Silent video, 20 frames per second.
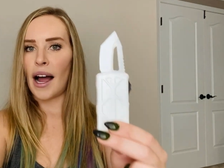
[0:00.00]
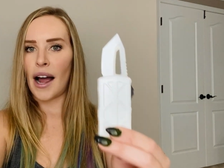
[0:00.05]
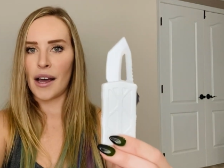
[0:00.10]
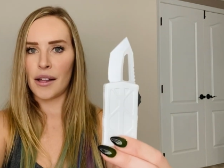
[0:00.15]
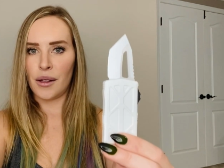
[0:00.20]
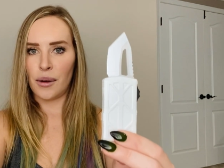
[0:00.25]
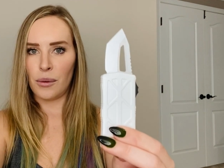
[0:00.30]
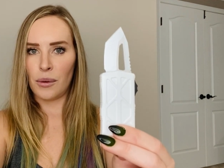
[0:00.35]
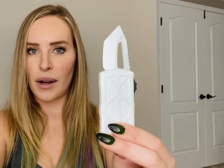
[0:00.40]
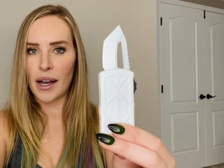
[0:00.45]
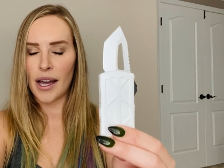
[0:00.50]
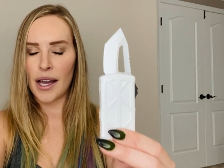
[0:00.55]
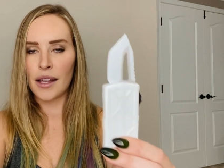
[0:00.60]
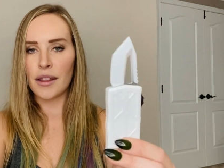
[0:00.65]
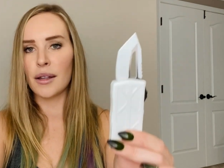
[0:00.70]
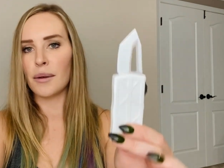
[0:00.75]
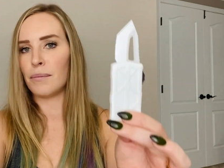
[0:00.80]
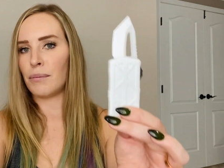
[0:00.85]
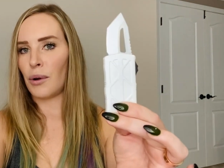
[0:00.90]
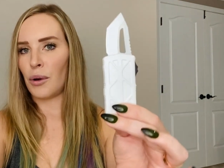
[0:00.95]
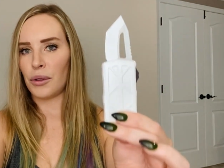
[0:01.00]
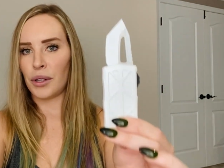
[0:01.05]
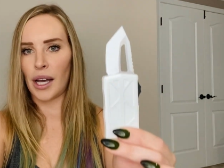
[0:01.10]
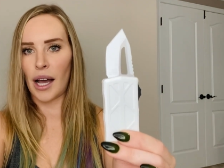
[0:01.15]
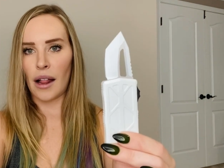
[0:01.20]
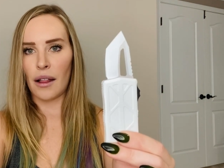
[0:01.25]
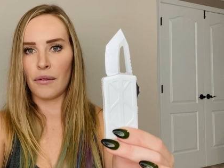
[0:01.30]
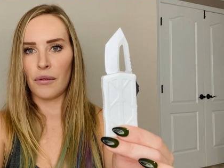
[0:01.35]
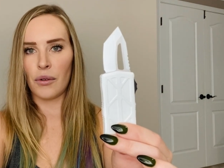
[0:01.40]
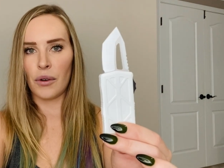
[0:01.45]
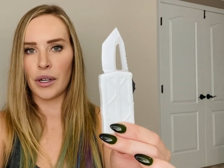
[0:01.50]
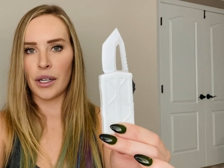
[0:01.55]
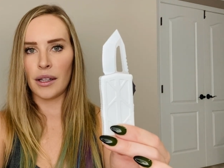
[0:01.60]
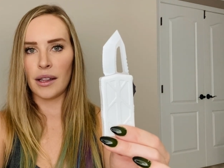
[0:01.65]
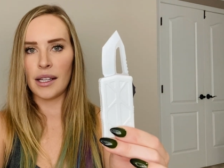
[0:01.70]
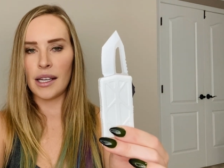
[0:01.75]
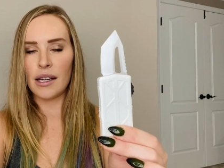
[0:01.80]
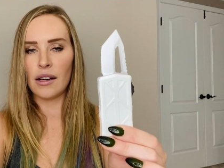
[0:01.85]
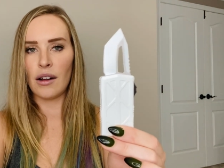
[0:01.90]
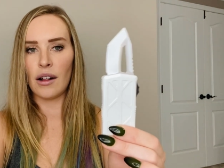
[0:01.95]
Either way, they're both California
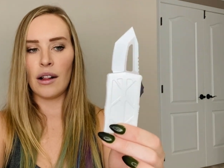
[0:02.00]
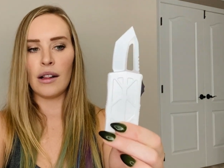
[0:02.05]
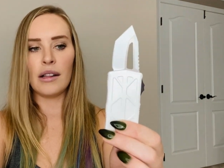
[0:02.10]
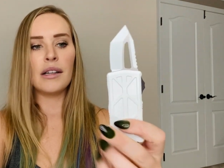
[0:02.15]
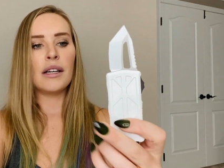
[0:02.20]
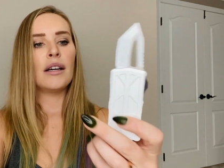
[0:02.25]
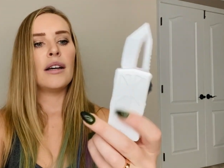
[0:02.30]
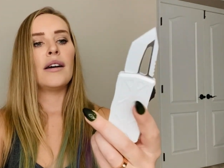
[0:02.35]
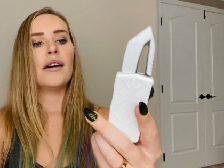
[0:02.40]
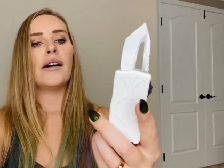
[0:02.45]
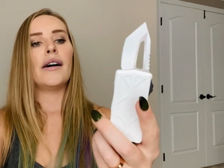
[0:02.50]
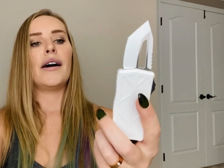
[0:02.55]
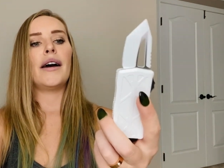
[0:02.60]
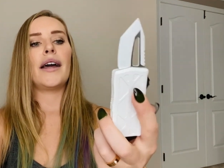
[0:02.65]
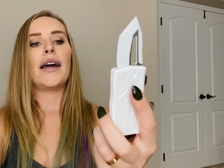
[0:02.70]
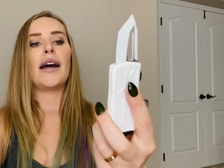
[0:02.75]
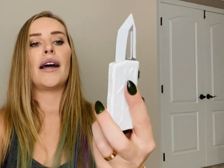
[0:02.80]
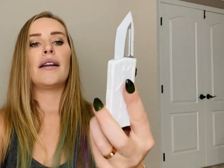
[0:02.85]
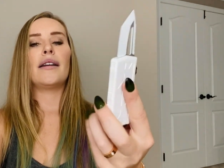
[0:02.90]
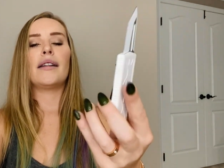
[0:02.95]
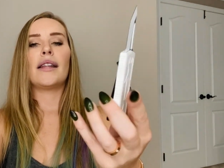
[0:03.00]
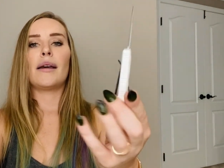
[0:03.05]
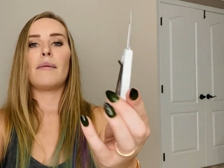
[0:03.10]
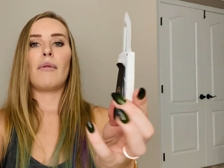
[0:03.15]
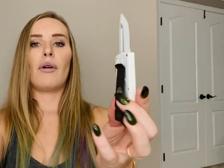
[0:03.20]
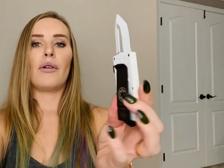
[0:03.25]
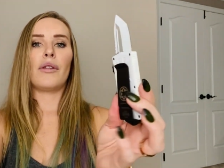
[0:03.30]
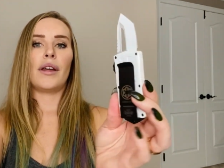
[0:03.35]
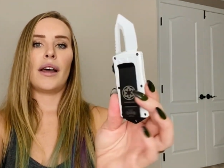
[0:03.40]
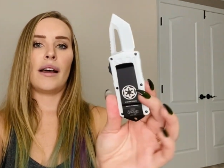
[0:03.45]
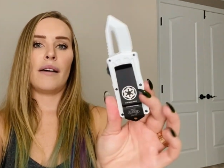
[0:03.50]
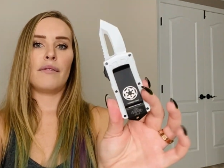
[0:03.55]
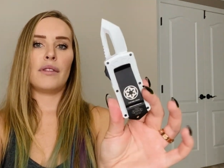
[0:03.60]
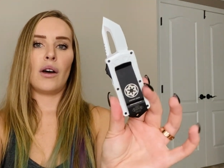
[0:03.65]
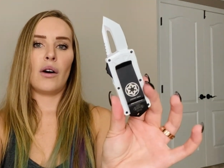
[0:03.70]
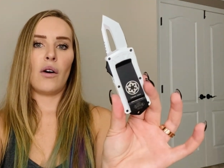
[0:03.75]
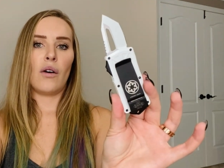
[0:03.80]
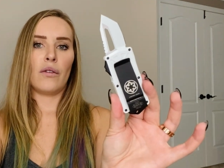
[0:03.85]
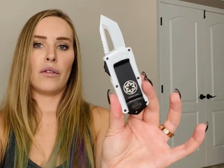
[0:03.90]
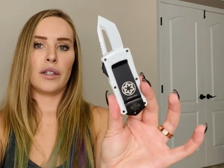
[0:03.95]
legal, and they both have
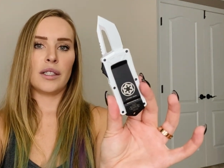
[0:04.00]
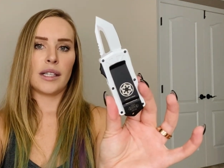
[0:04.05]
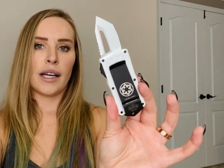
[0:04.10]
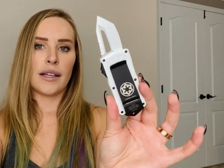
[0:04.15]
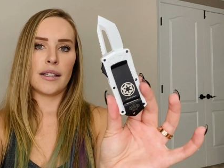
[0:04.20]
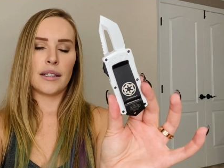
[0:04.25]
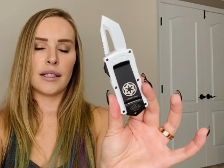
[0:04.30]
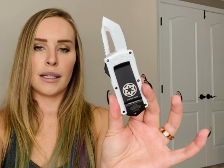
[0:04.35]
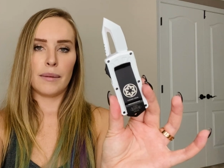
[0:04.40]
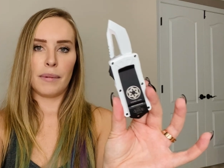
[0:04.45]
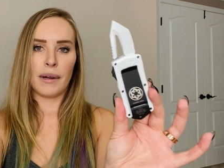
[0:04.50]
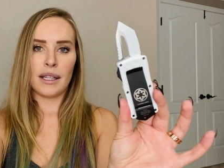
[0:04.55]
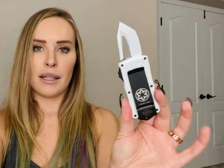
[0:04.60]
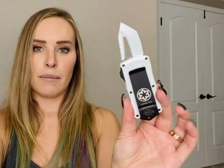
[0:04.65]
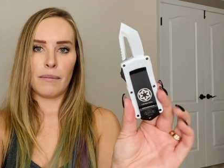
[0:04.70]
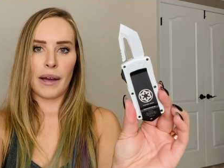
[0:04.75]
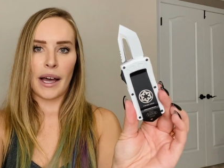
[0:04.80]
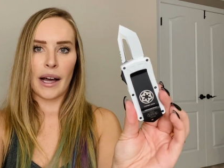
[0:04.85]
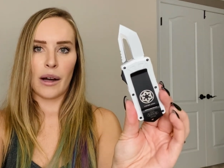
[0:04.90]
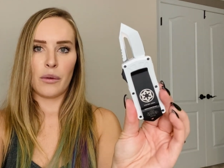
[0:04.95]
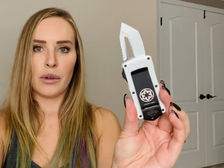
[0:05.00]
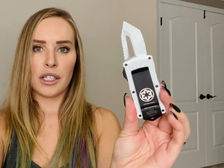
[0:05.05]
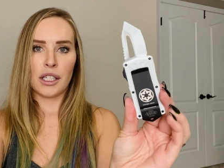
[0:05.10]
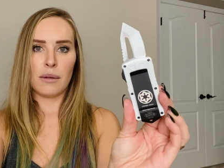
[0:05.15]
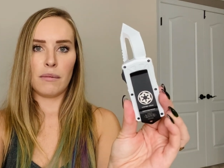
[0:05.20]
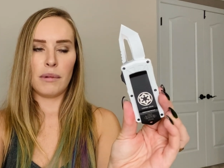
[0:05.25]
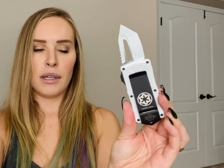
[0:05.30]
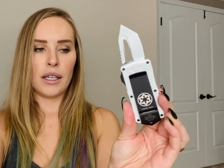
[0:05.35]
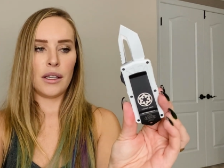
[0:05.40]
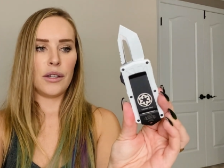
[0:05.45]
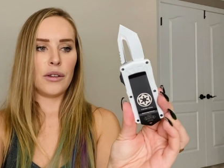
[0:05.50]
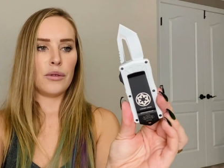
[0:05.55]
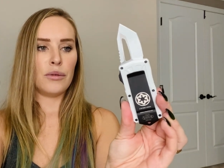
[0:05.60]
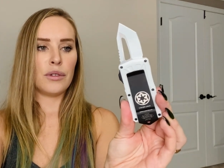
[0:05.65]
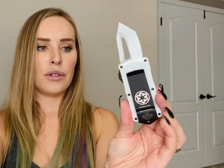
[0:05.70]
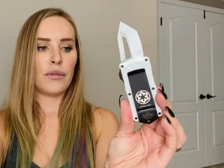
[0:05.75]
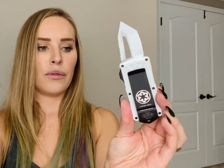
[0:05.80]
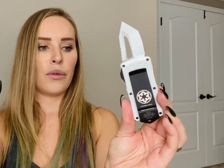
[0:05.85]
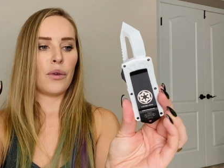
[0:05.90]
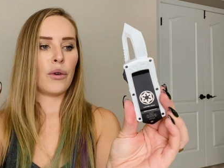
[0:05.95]
the oversized clip on the back, which can be
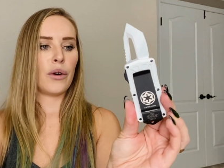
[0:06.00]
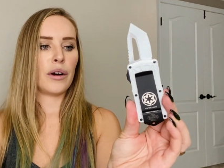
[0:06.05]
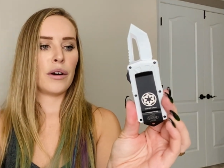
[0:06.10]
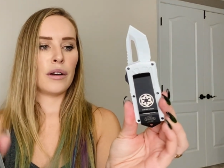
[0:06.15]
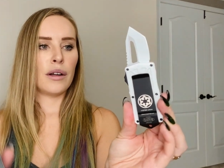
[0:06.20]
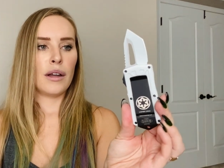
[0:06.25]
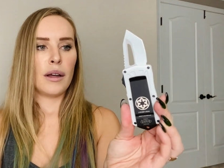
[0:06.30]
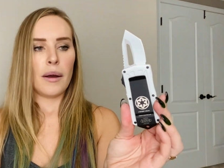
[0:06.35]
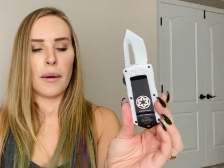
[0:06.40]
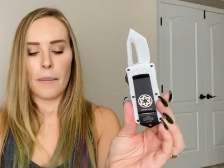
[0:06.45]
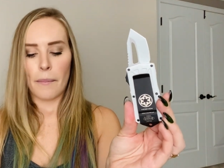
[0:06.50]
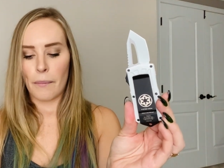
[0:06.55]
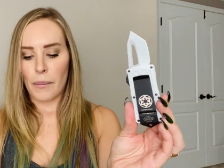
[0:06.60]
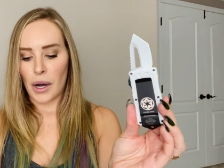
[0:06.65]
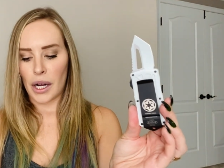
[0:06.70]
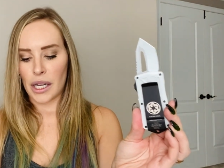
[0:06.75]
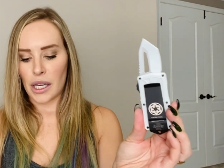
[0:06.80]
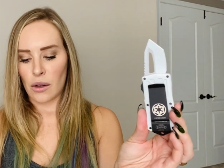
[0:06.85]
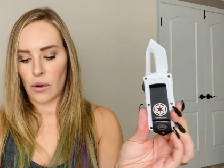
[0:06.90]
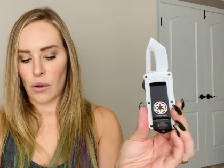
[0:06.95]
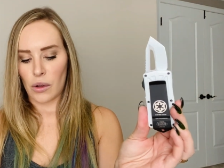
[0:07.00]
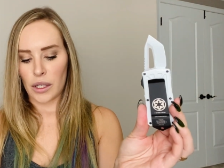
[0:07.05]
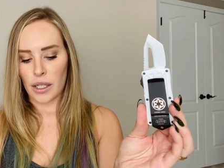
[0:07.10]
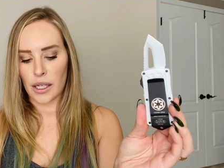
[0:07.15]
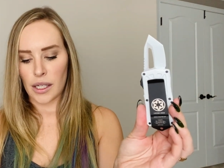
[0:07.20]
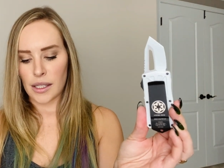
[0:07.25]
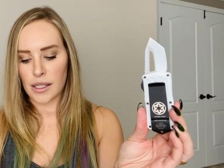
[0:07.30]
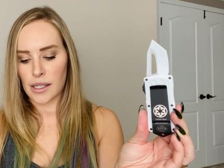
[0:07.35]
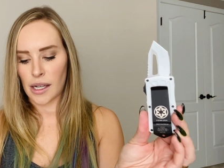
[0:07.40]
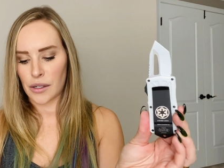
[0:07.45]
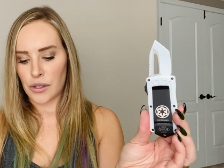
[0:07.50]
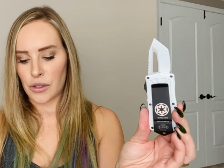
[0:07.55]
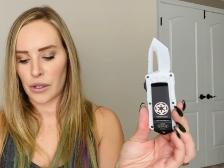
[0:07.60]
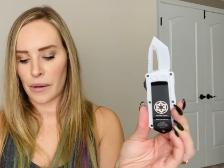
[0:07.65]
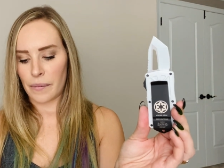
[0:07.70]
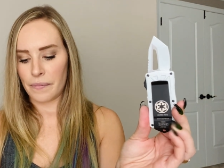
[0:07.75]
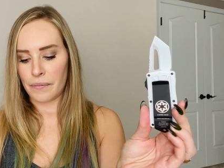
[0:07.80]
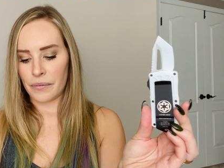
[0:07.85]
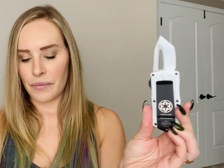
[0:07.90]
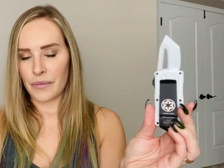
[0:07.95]
used for money holding,
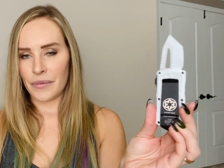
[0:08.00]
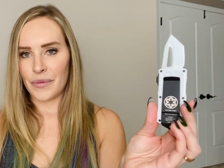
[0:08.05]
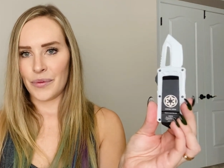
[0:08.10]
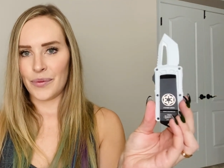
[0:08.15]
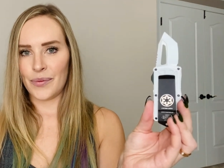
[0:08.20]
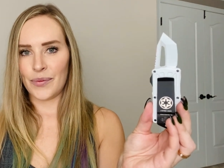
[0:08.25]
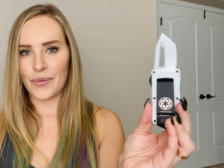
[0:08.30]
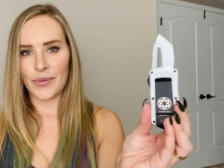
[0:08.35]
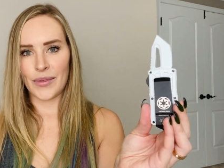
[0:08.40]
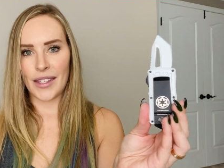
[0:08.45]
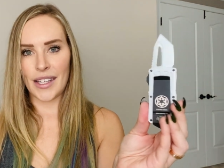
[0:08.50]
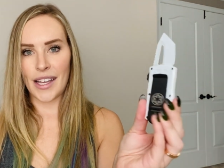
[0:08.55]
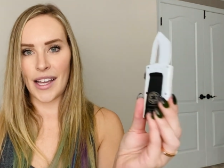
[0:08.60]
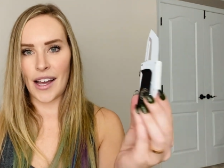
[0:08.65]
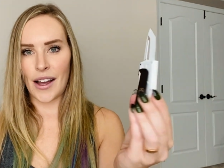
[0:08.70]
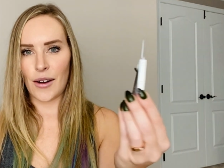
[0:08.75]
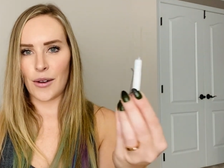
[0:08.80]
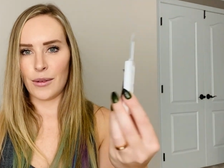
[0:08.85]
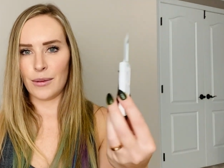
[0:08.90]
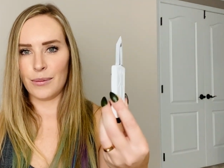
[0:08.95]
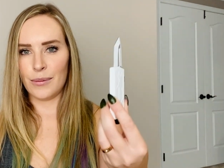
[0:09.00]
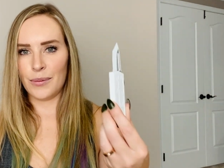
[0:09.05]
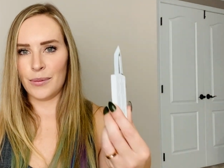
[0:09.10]
etc. Now,